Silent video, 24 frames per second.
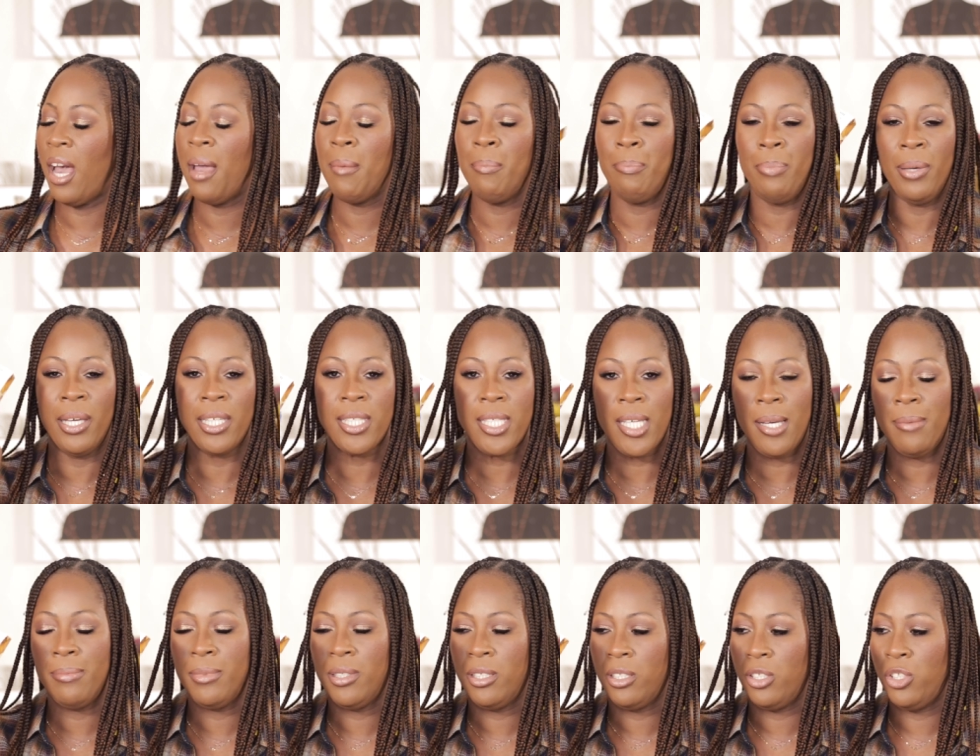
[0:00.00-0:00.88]
I picked
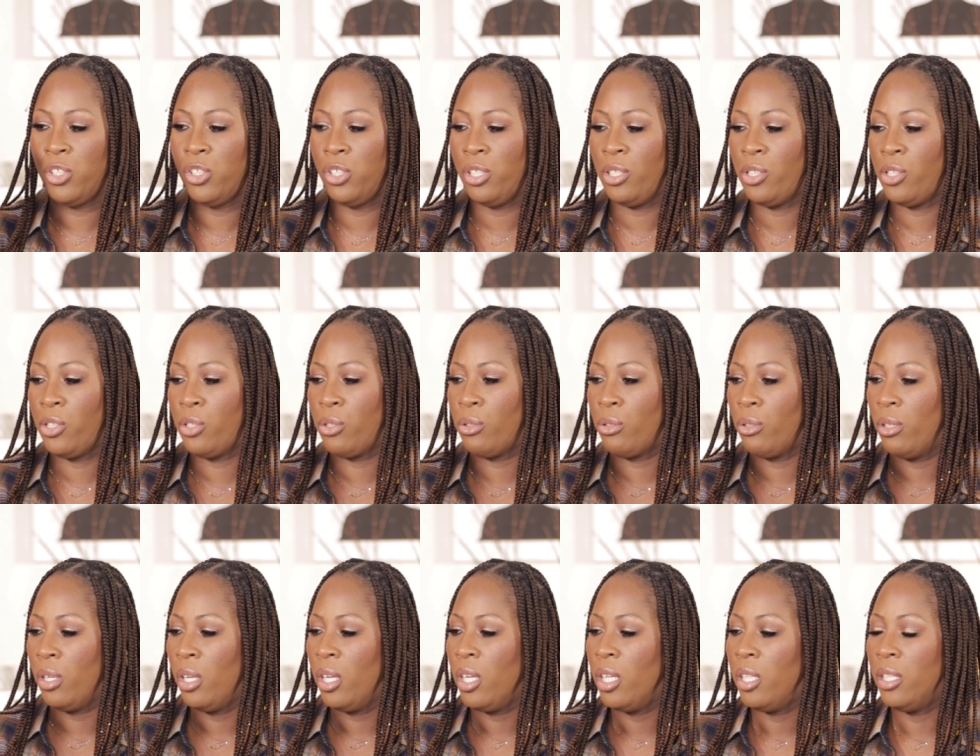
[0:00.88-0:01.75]
up the Jis
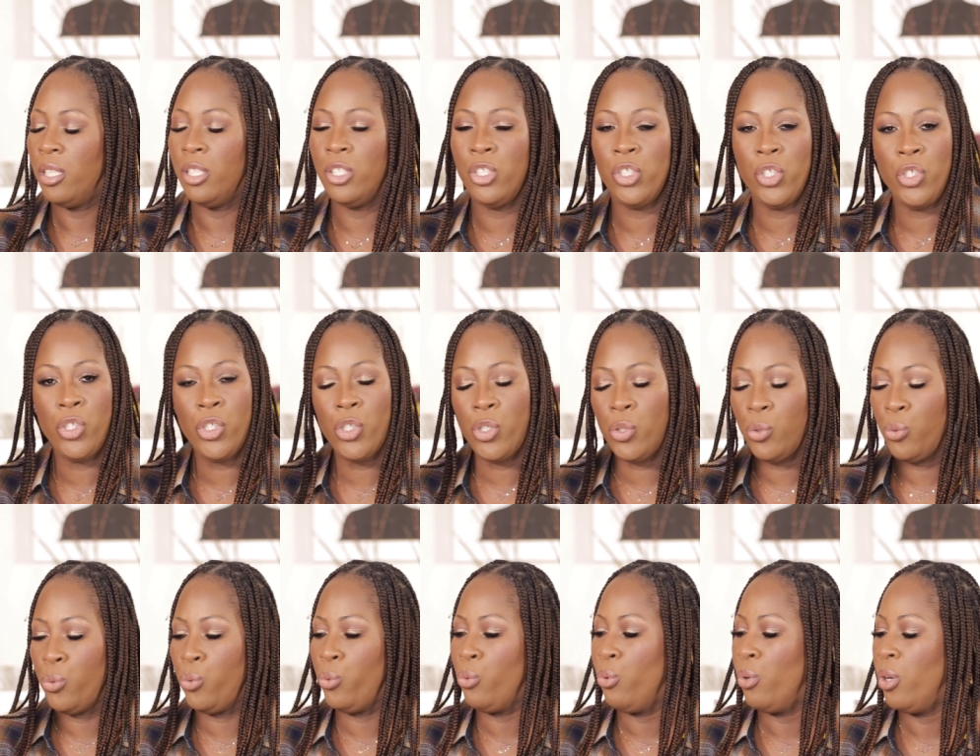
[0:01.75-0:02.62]
the
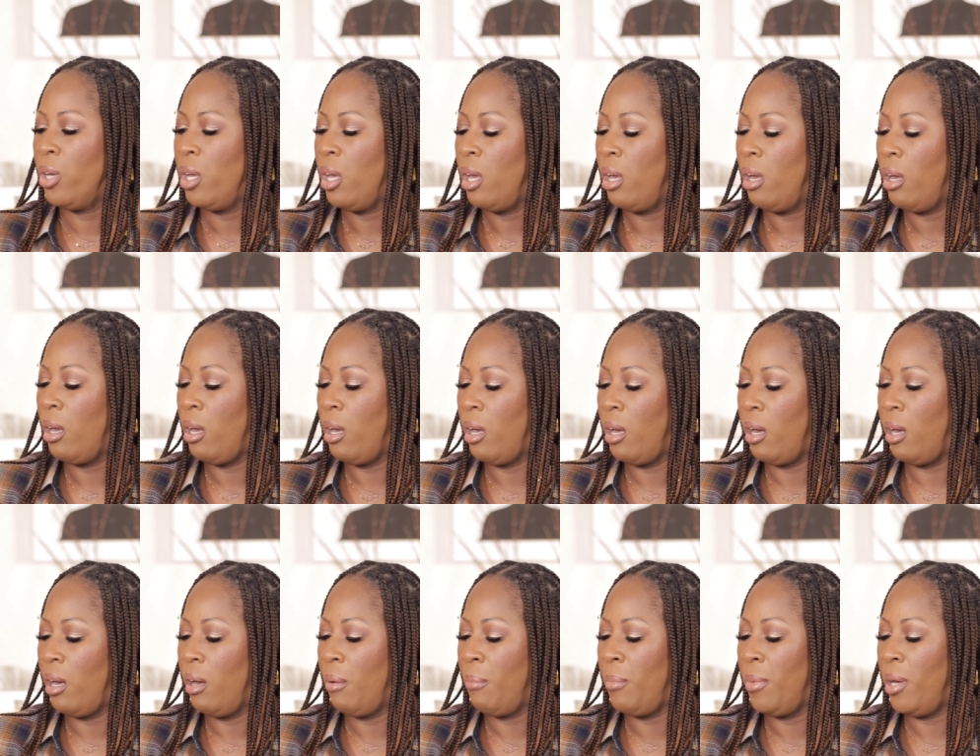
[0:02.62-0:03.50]
Gisou
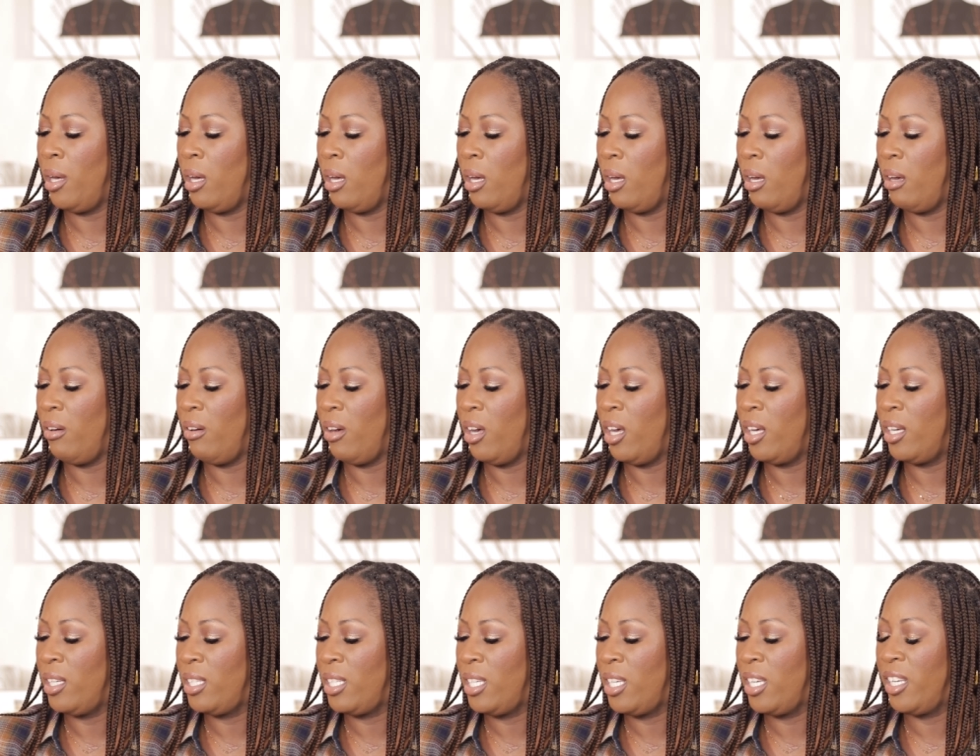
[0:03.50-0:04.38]
um,
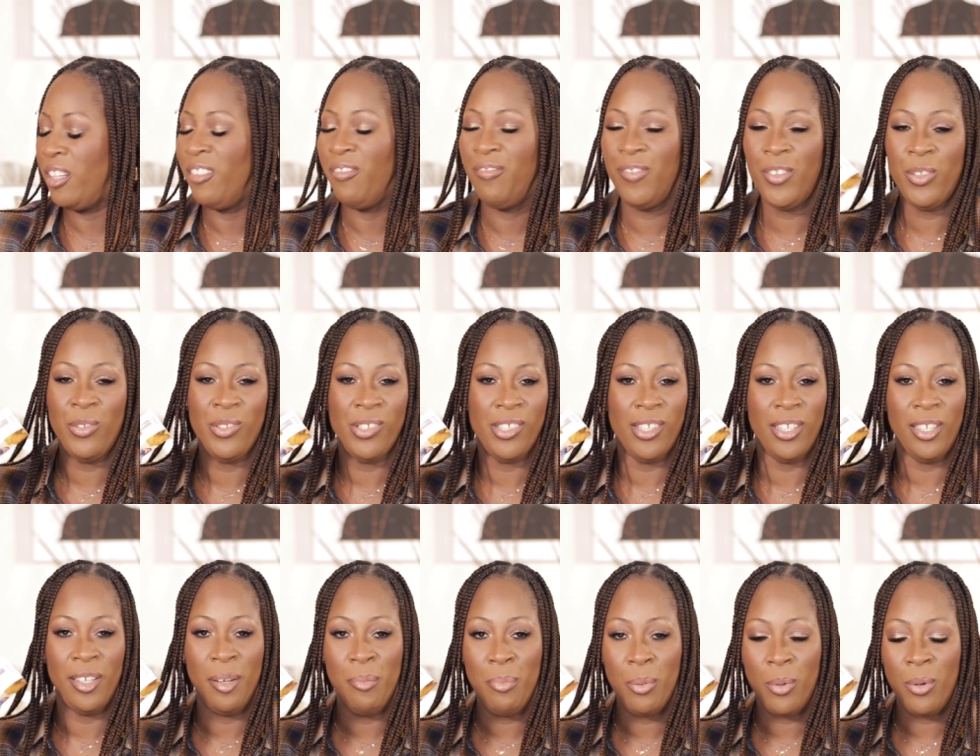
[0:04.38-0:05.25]
honey infused
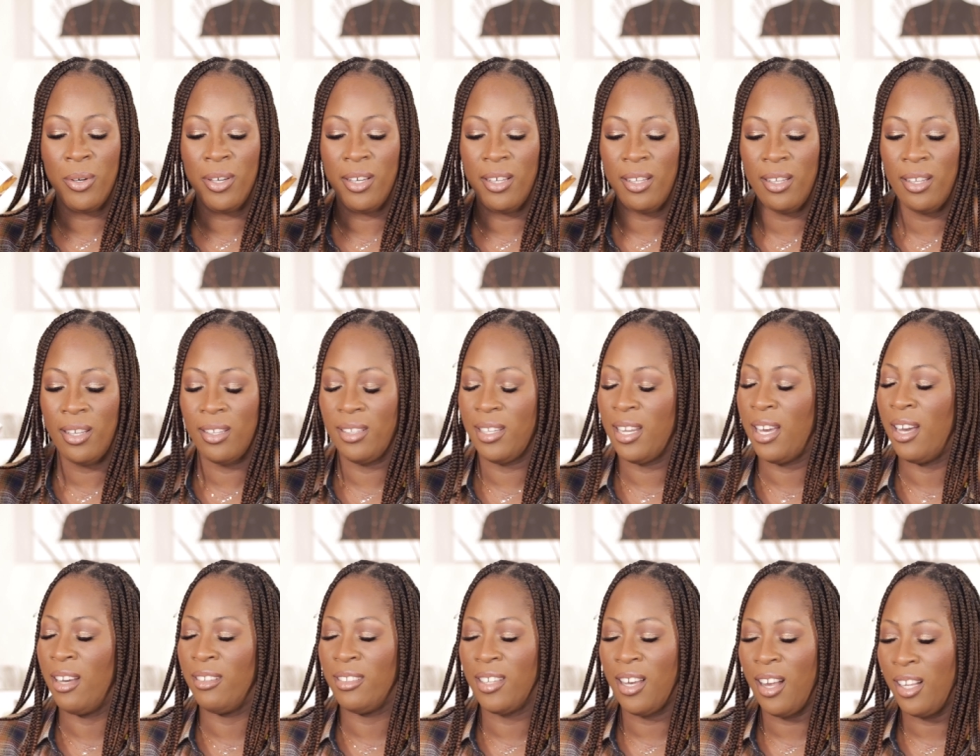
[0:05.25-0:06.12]
lip oil.
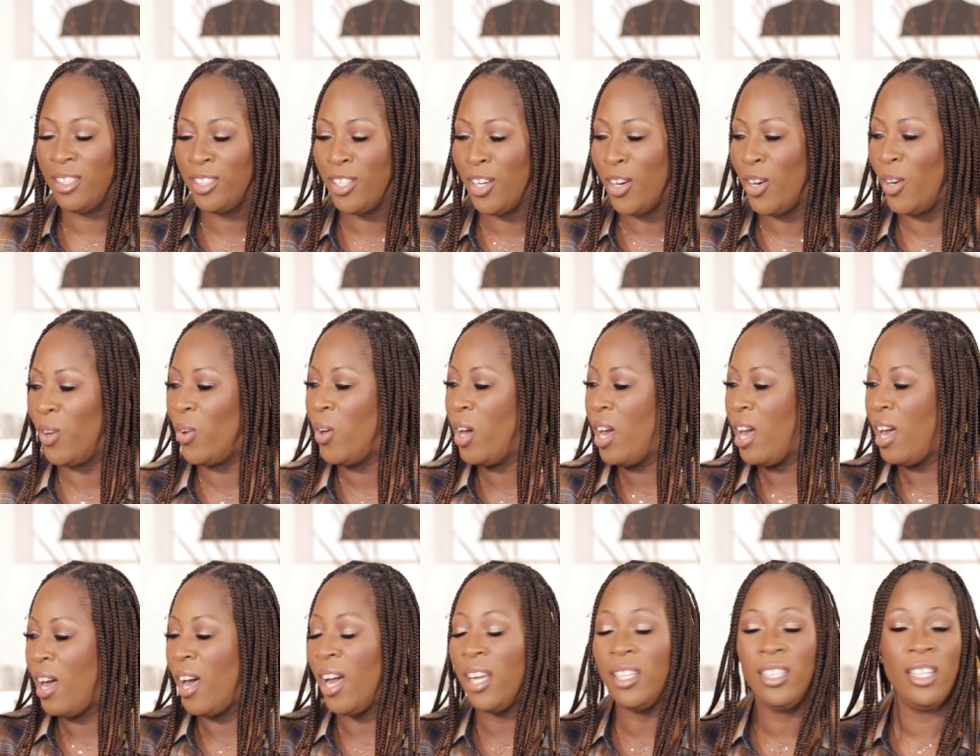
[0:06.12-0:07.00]
Now y'all know
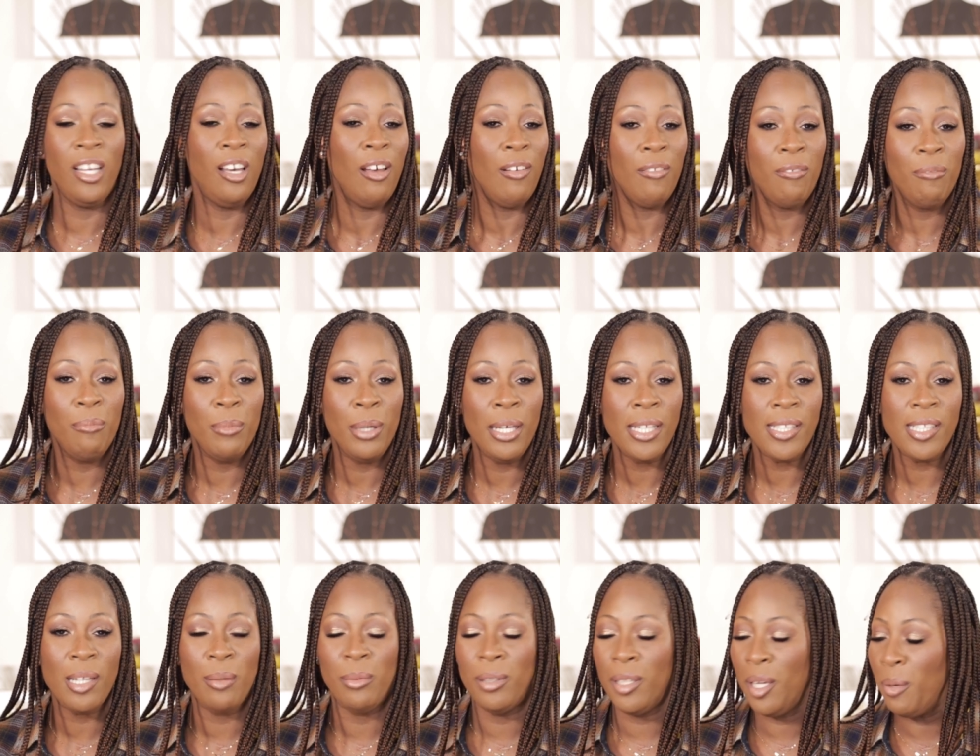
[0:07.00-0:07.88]
I love me
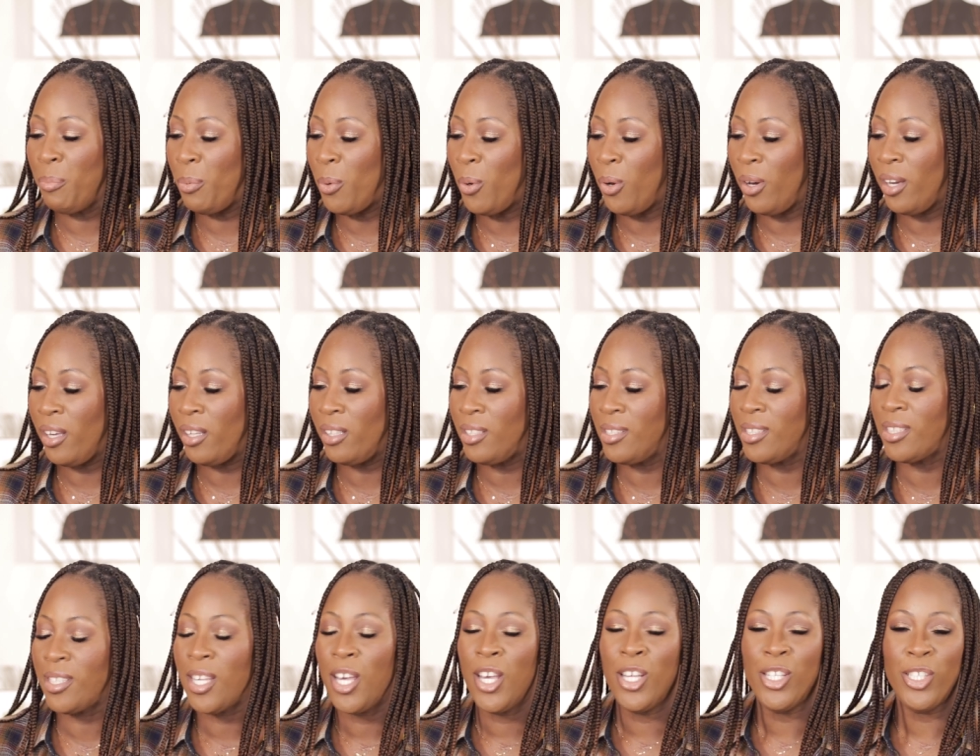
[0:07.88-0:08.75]
some lip oils.